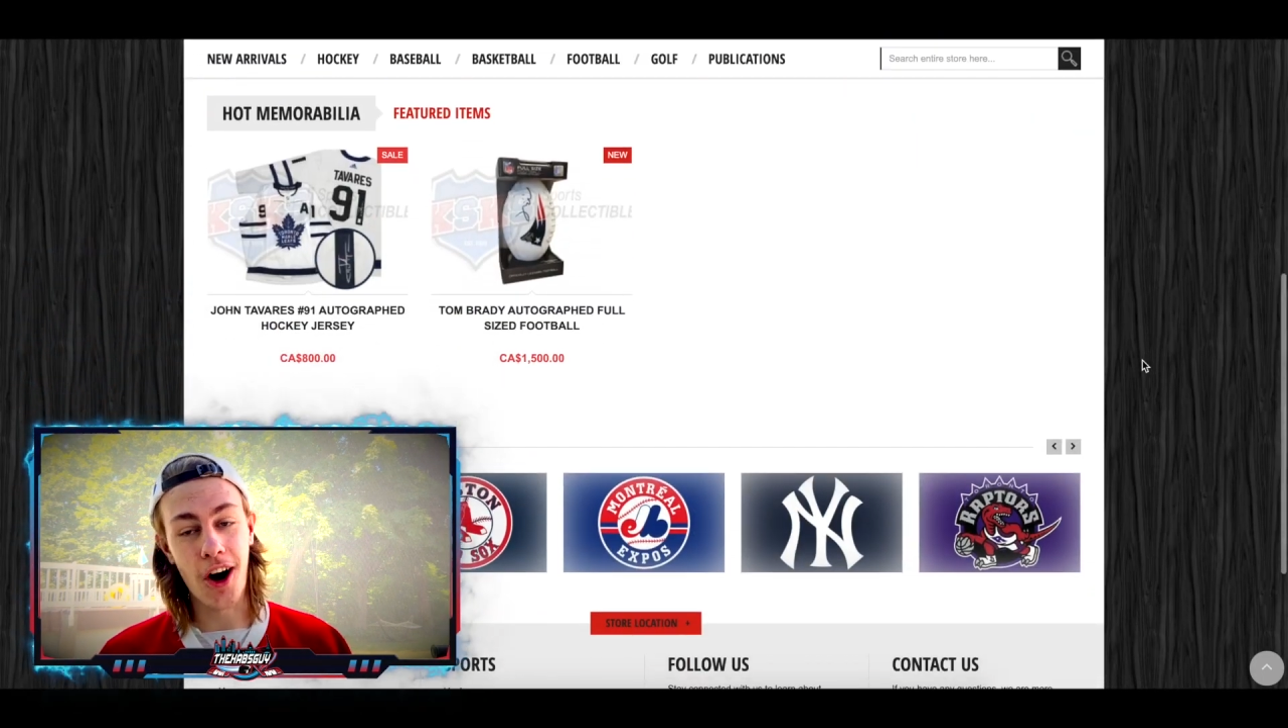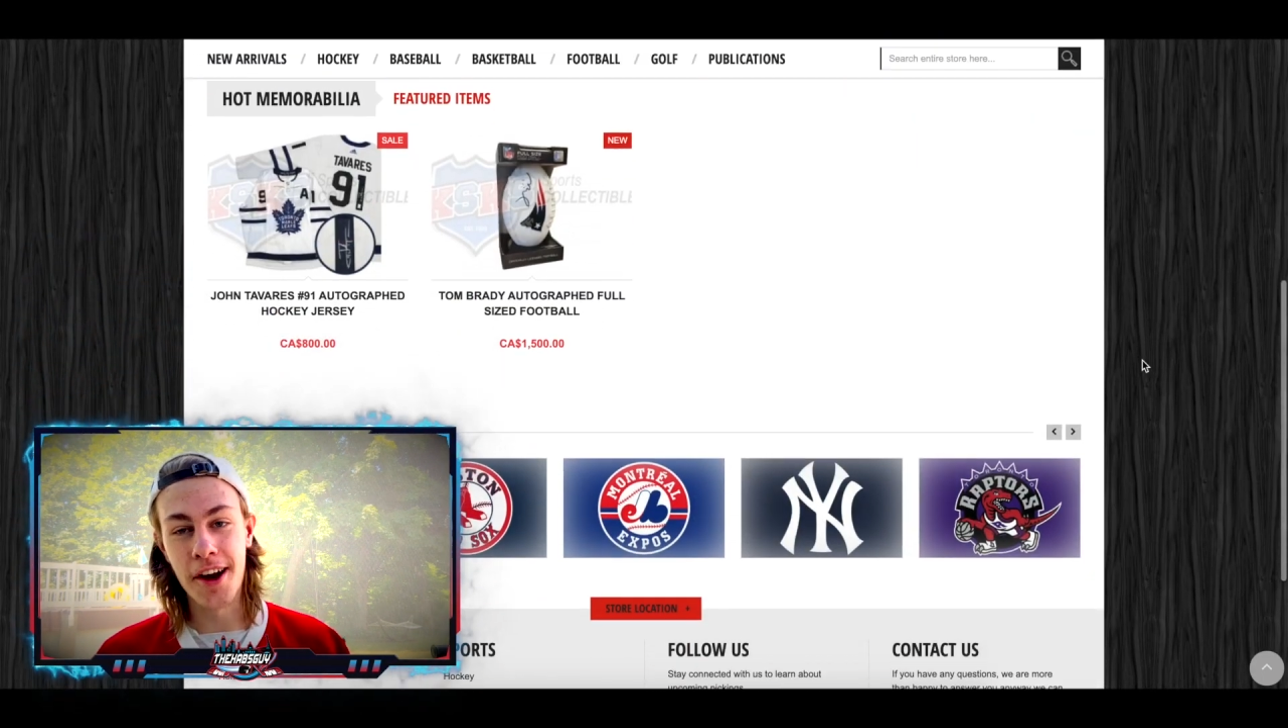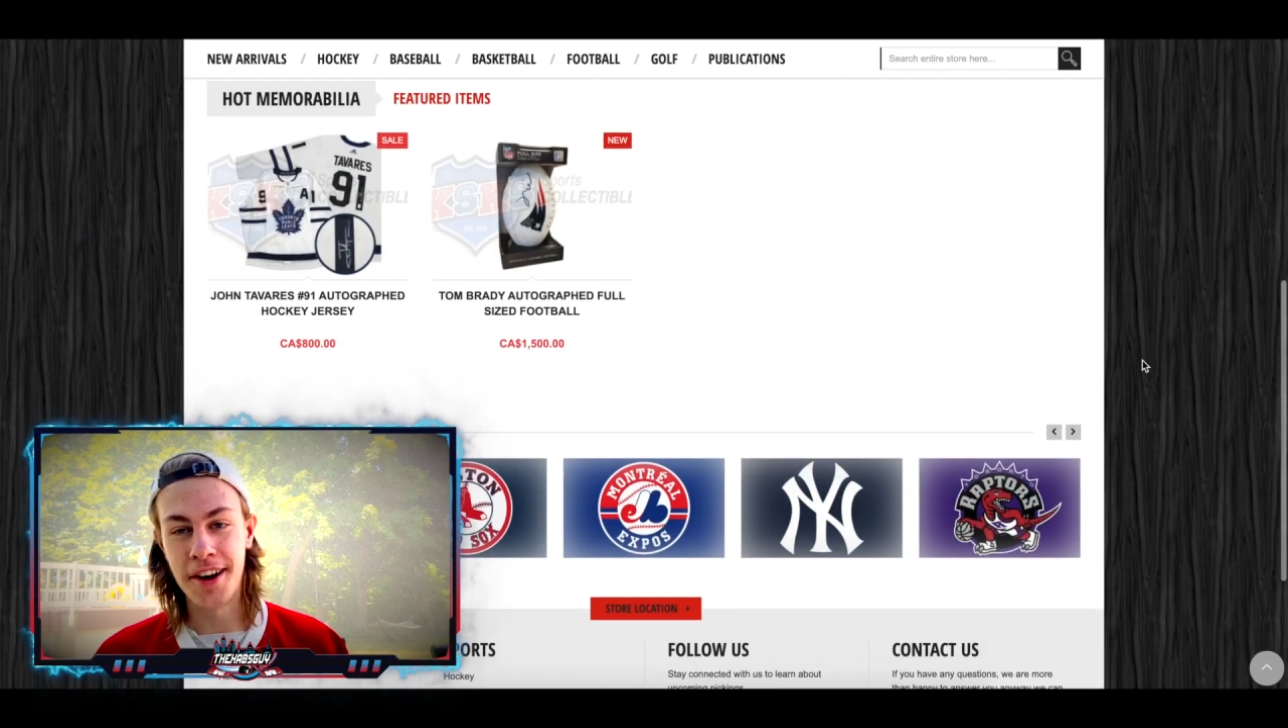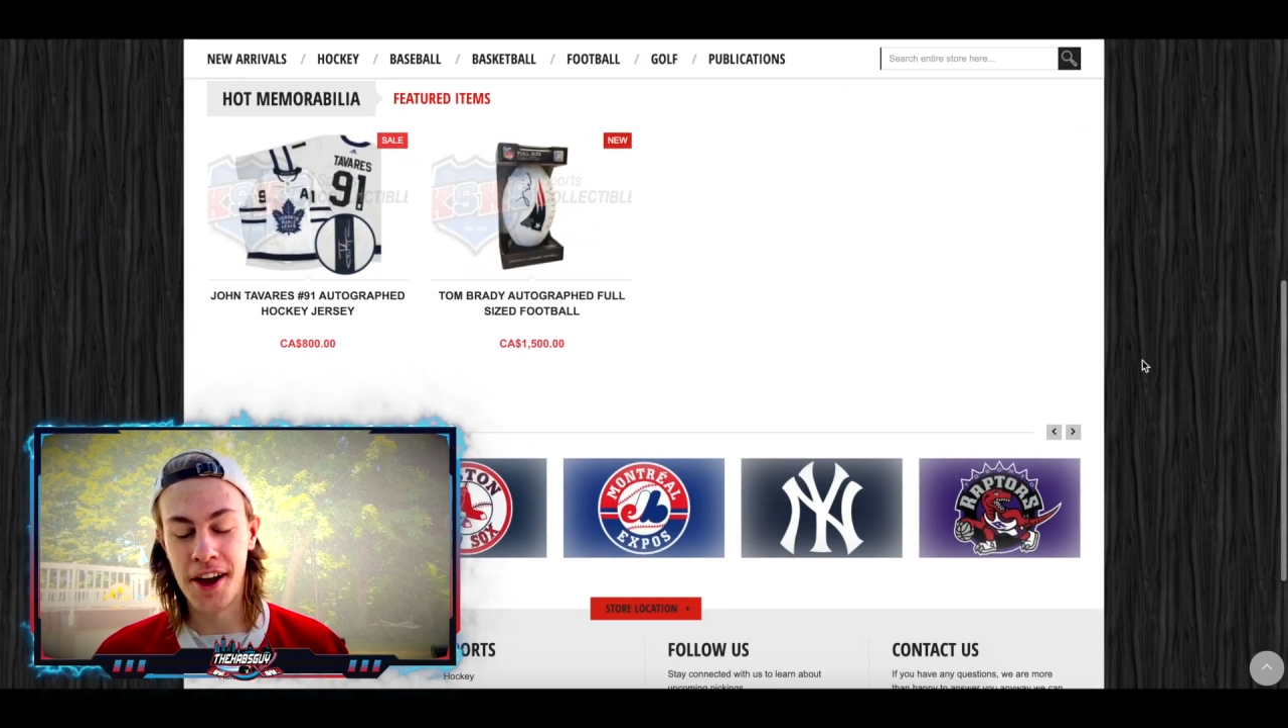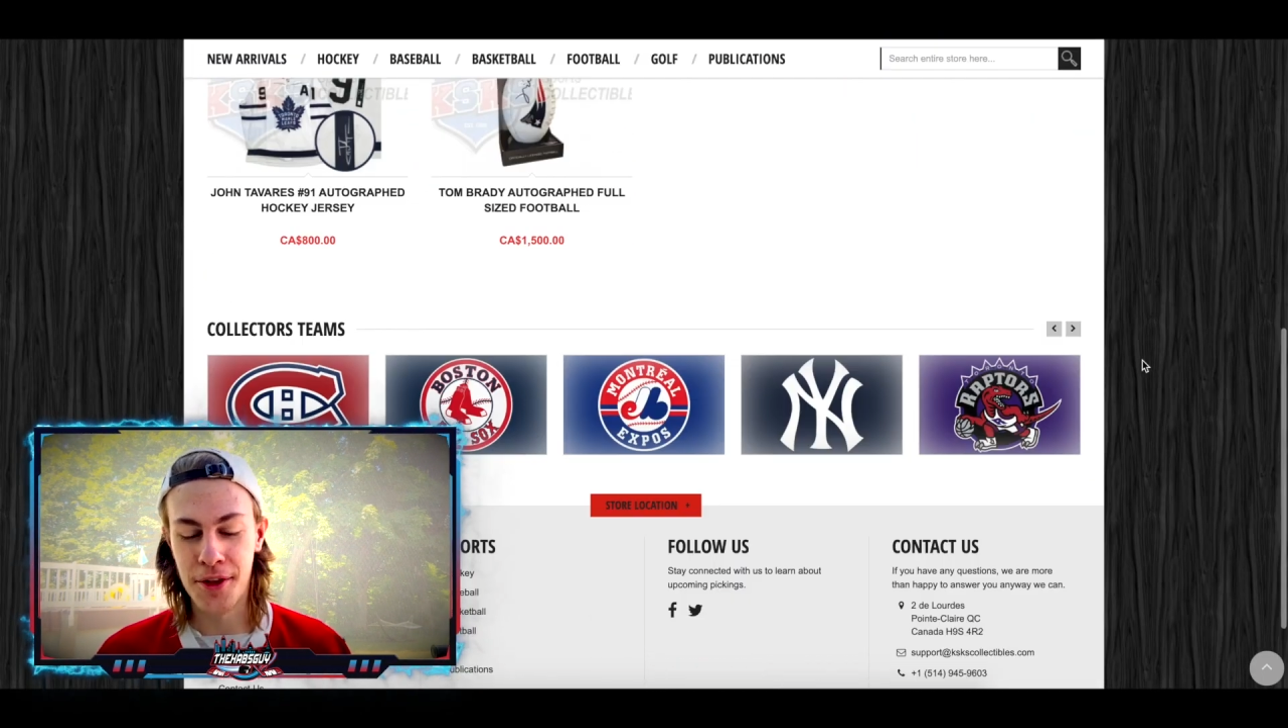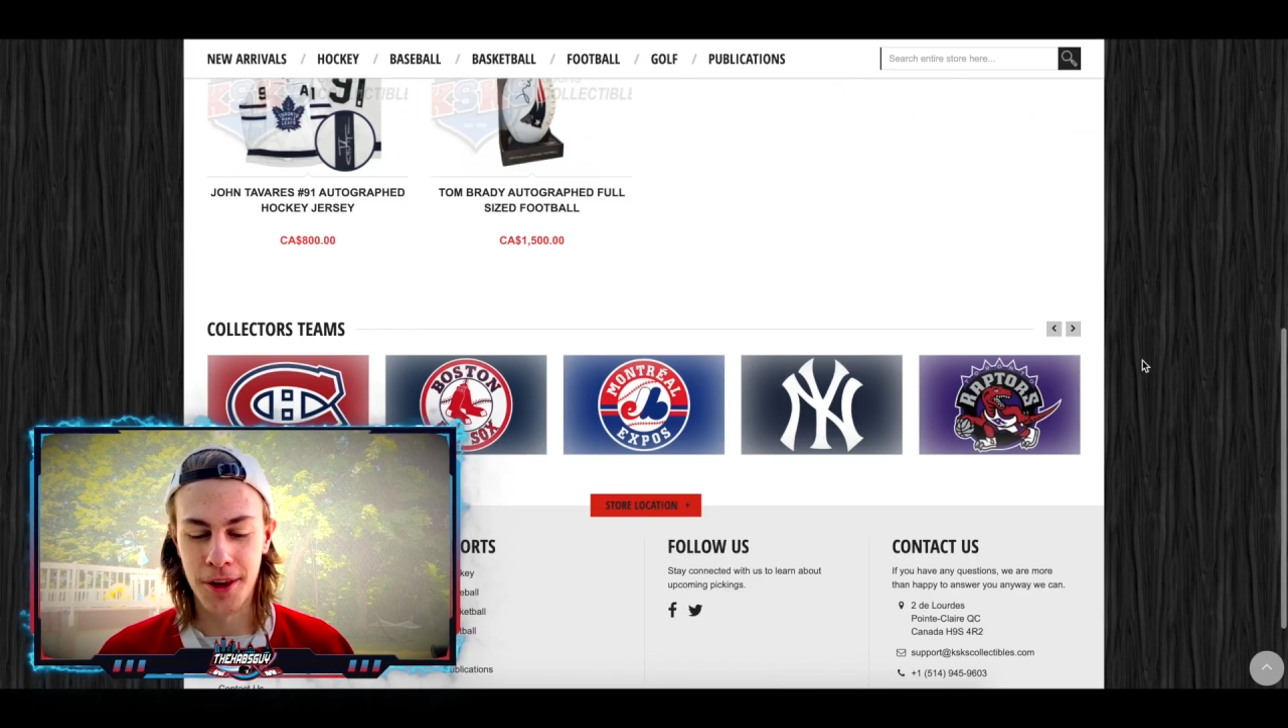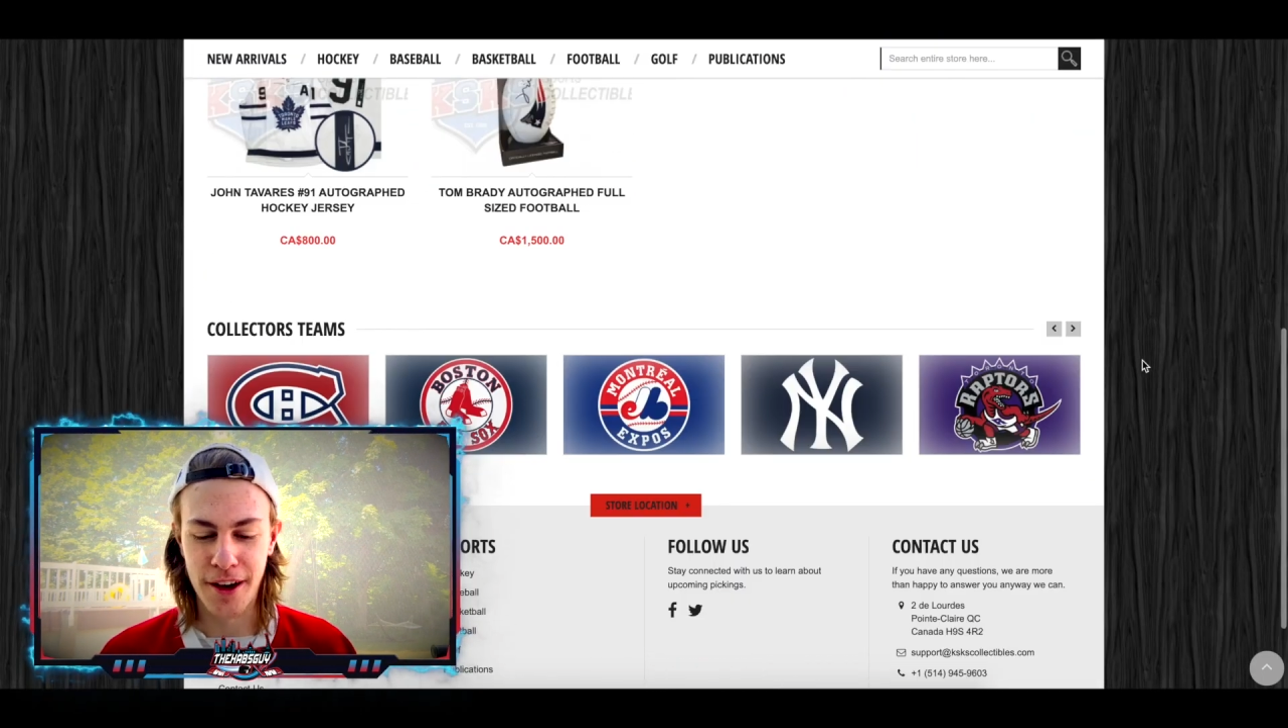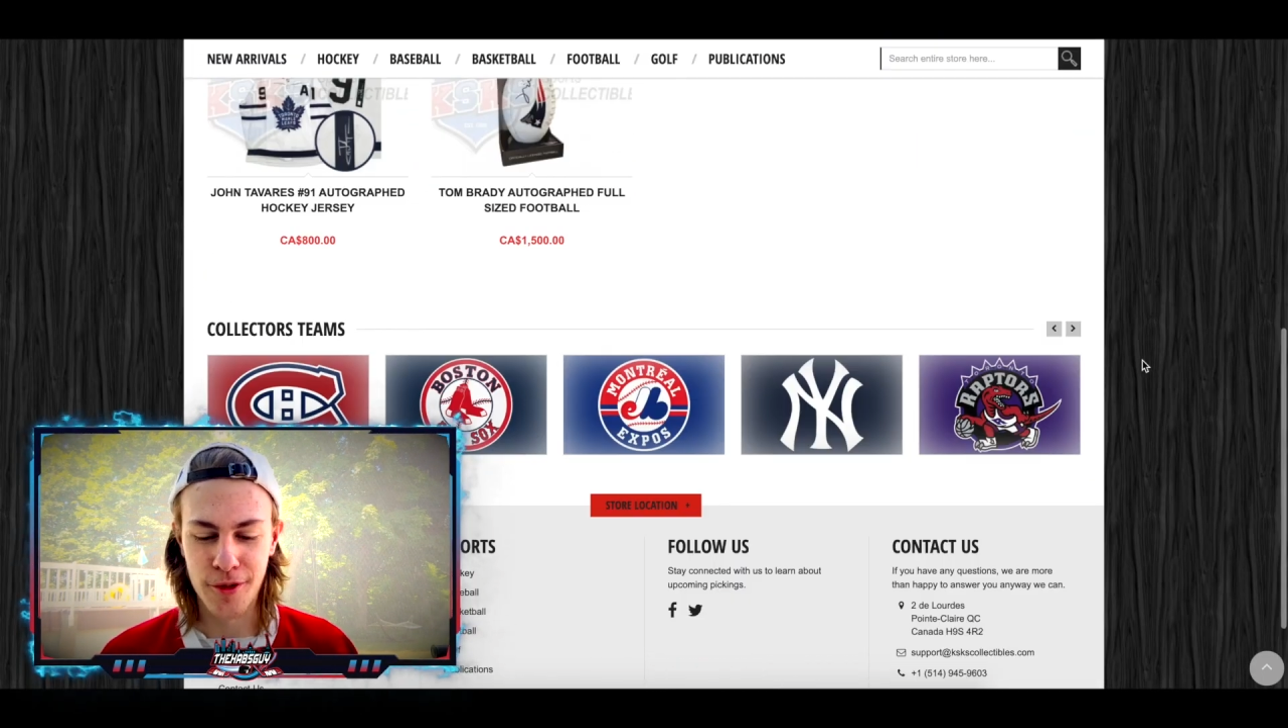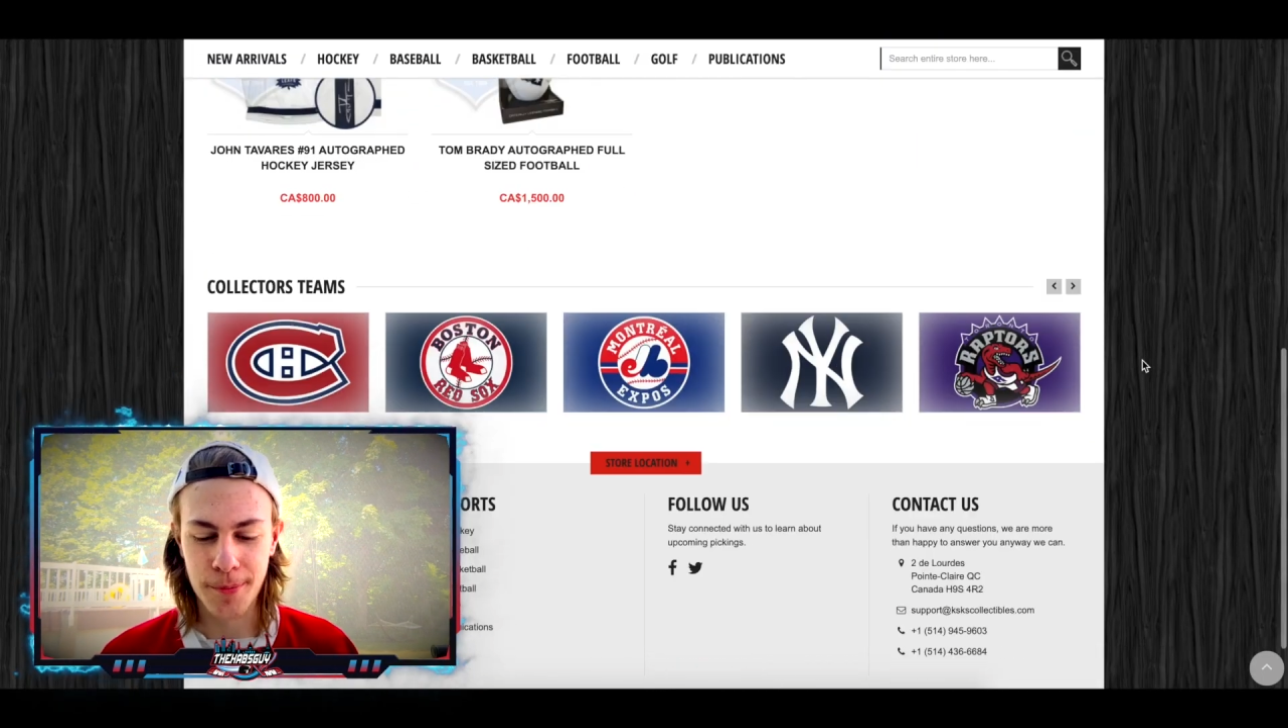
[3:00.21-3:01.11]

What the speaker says: on another level.